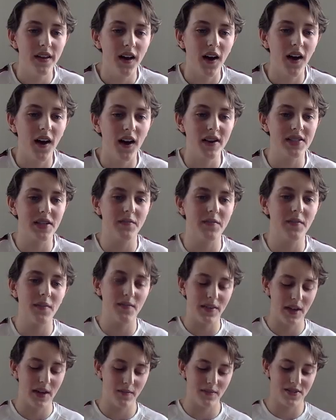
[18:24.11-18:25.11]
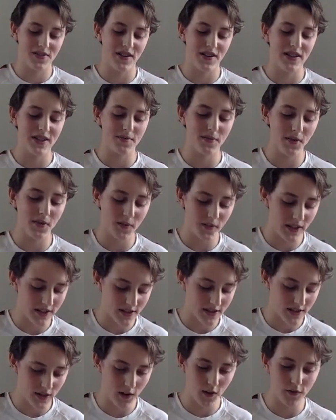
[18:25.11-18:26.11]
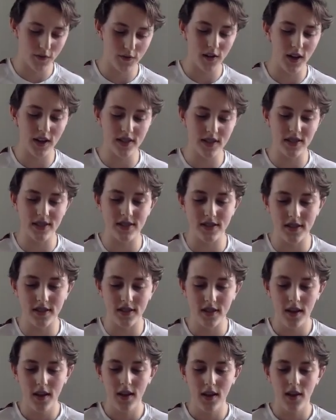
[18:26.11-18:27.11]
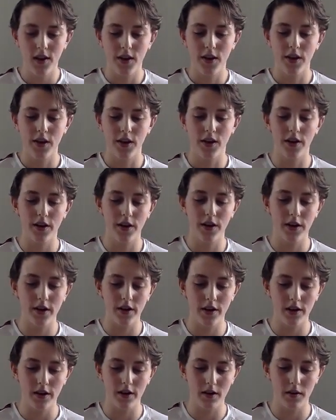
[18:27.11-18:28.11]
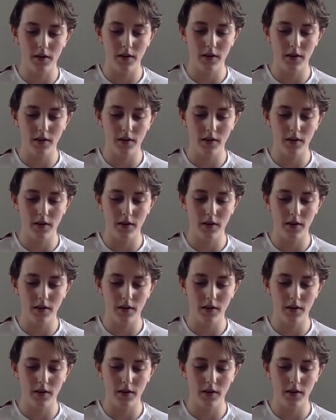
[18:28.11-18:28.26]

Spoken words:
Hardest thing about playing Miss Trunchbull was overall just her